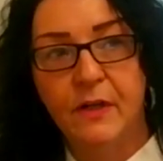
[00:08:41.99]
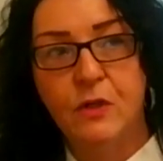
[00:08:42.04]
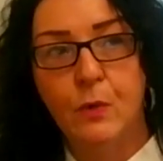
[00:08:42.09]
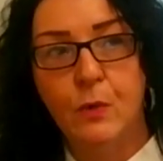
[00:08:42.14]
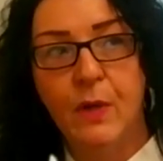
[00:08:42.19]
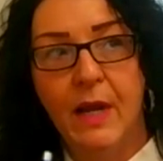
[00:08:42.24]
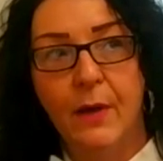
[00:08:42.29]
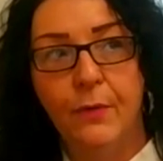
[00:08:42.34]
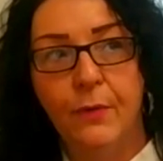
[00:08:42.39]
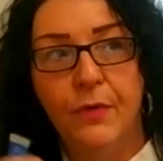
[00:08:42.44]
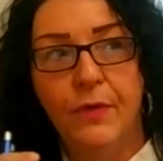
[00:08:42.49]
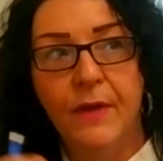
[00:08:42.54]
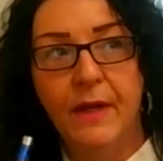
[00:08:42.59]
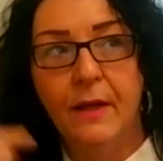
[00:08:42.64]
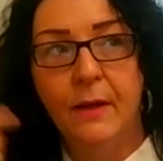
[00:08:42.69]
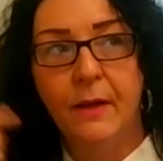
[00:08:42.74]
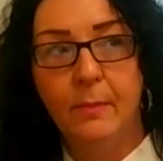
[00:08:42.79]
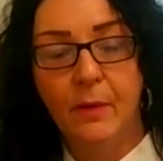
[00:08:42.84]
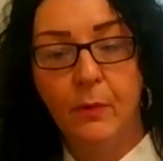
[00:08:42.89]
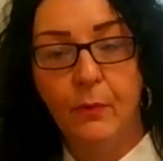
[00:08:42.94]
So now
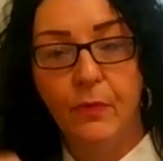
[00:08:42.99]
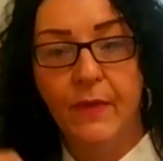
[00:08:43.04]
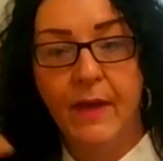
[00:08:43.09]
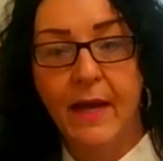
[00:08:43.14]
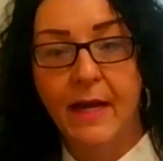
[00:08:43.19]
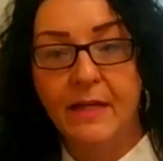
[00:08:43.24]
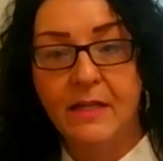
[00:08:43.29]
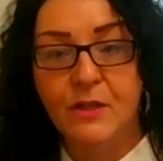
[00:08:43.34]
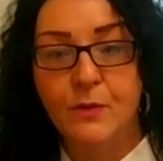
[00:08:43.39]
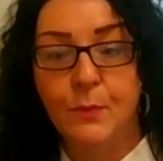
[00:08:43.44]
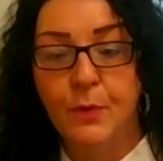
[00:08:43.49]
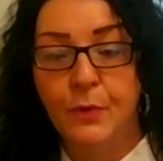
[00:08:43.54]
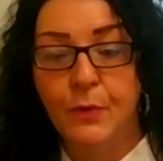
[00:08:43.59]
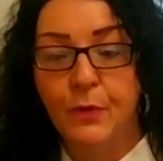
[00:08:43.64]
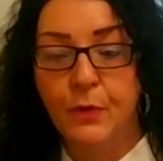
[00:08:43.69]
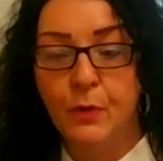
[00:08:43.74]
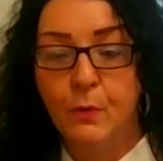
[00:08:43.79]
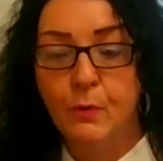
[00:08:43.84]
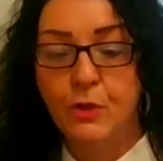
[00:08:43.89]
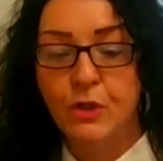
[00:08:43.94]
think about that as well, and
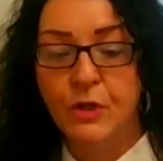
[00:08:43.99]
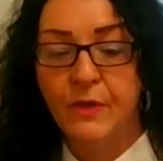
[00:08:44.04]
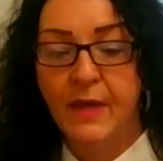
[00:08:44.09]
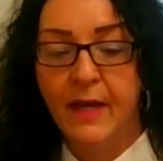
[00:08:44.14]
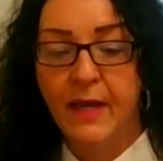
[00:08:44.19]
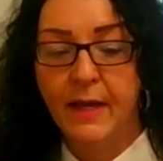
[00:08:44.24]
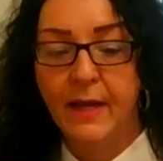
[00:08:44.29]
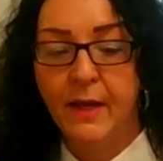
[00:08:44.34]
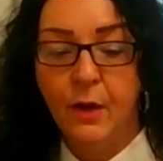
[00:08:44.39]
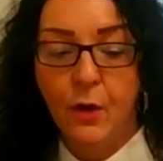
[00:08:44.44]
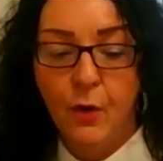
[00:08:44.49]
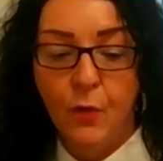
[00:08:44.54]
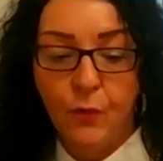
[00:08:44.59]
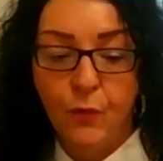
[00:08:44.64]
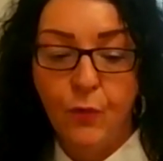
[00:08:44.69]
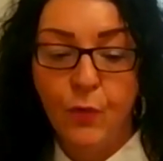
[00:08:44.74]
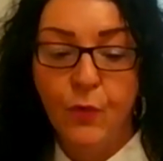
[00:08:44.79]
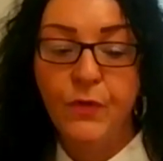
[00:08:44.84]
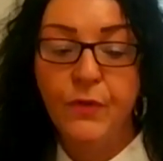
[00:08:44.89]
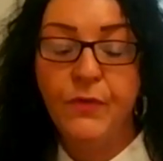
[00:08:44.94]
the notion that
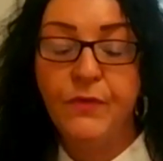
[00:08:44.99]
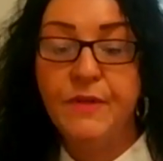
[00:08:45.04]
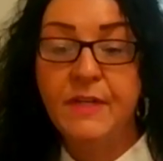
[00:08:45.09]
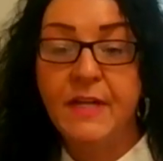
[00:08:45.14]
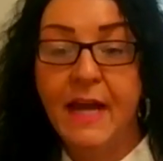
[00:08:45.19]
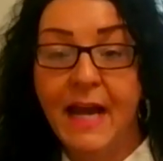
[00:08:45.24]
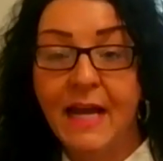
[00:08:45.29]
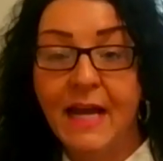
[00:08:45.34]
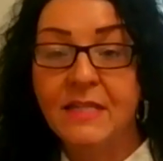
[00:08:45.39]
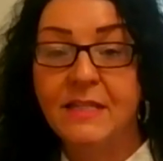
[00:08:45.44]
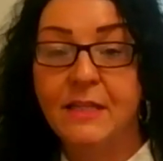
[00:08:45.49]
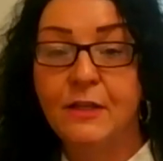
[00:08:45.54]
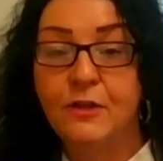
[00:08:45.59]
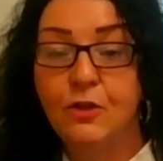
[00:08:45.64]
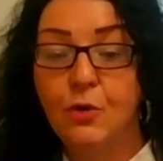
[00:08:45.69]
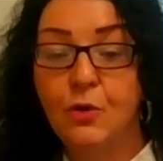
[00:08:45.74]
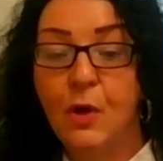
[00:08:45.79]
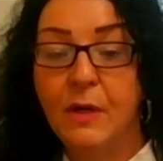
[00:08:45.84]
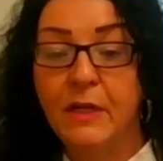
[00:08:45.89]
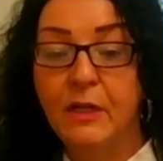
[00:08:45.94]
for the tasks that
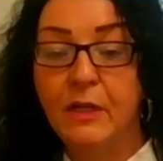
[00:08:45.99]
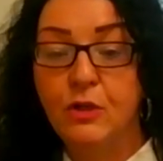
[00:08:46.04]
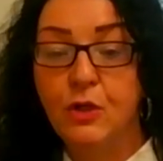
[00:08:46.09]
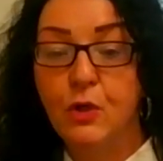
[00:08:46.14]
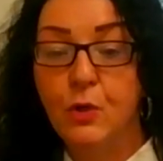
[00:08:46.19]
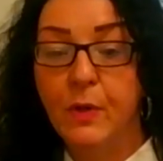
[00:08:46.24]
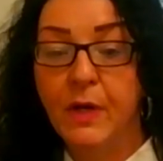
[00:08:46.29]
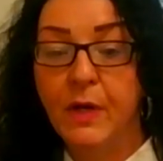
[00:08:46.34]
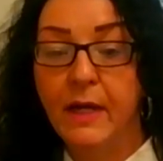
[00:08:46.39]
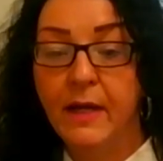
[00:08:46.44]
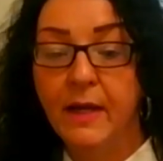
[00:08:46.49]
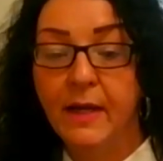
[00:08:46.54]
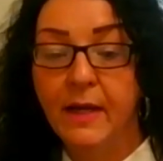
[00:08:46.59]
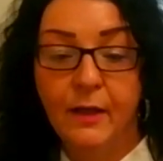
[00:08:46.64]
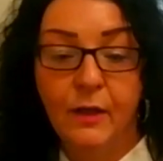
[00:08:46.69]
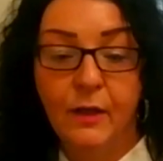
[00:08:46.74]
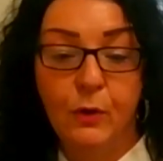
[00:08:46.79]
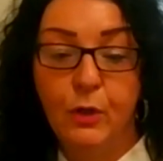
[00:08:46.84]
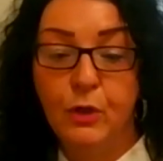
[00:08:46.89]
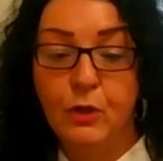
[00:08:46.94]
you're already doing,
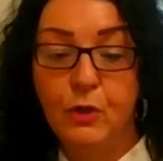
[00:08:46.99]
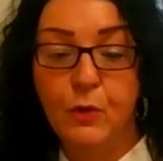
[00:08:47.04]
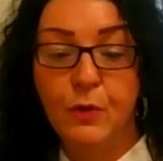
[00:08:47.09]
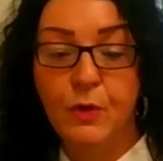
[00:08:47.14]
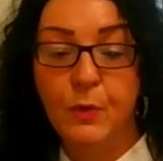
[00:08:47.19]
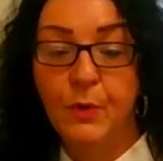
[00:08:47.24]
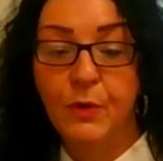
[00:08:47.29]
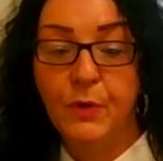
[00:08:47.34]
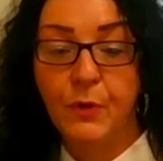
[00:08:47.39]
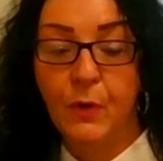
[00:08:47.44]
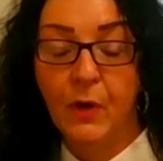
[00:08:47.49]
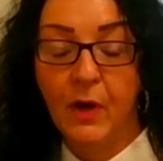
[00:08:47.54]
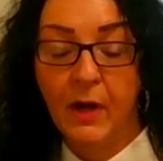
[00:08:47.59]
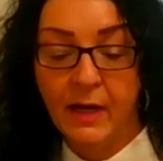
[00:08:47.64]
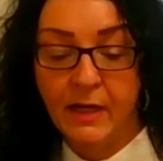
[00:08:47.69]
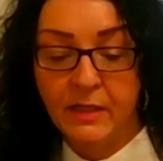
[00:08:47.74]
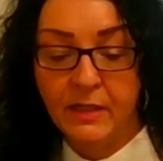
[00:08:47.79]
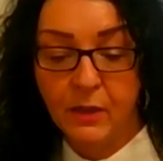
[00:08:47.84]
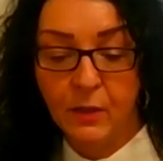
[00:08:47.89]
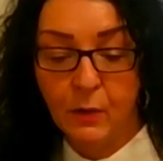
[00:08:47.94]
you can do them with your
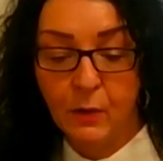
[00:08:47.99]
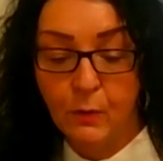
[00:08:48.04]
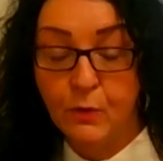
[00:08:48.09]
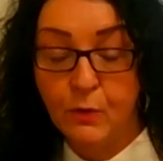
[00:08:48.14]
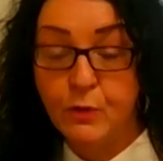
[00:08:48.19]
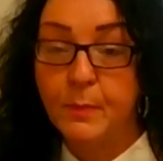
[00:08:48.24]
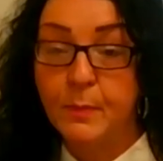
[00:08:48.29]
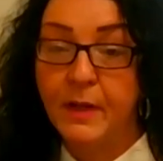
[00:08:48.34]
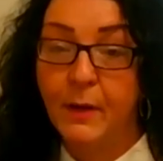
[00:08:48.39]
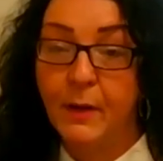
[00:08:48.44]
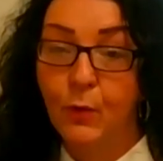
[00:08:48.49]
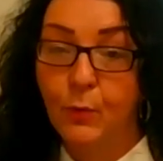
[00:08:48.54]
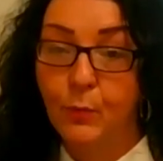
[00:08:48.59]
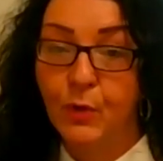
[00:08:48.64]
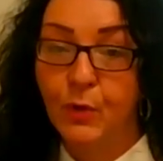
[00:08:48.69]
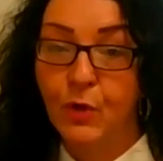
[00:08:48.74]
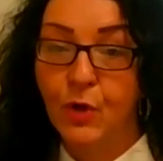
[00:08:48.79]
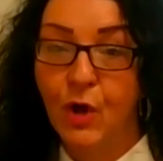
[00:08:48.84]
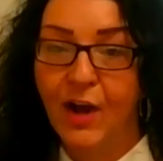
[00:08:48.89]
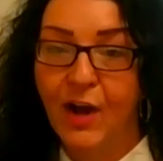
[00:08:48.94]
eyes closed, but I hope
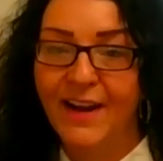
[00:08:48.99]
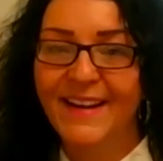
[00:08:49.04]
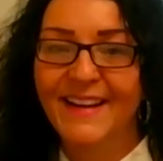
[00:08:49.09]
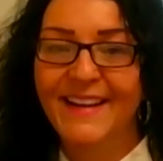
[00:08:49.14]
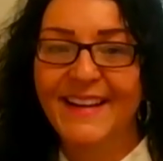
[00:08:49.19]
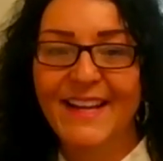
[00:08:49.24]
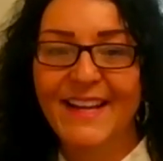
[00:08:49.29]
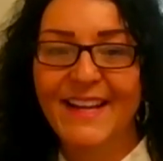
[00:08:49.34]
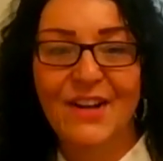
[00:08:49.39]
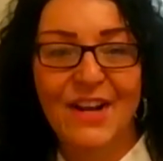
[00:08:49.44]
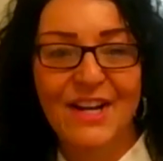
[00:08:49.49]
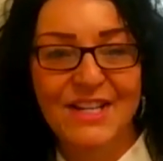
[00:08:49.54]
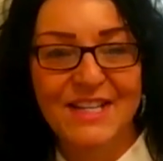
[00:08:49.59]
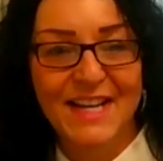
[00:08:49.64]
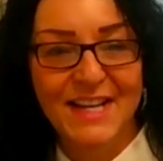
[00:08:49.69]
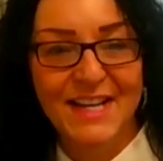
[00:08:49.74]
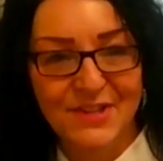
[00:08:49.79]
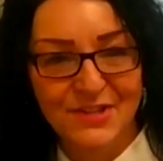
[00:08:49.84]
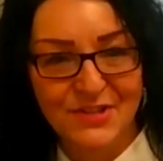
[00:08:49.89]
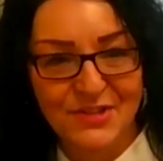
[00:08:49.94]
you're not in
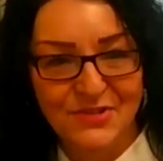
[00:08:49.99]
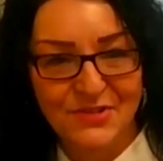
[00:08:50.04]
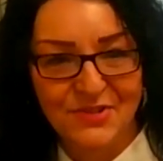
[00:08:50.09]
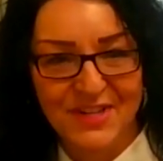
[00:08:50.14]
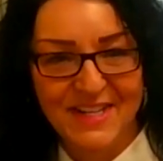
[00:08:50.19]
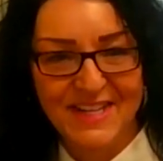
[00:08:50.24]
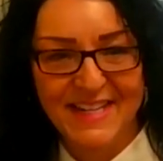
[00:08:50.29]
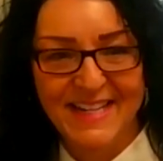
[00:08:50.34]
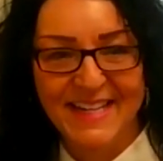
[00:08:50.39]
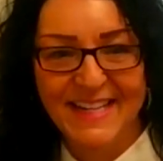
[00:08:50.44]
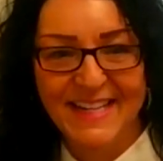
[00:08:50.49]
dentistry.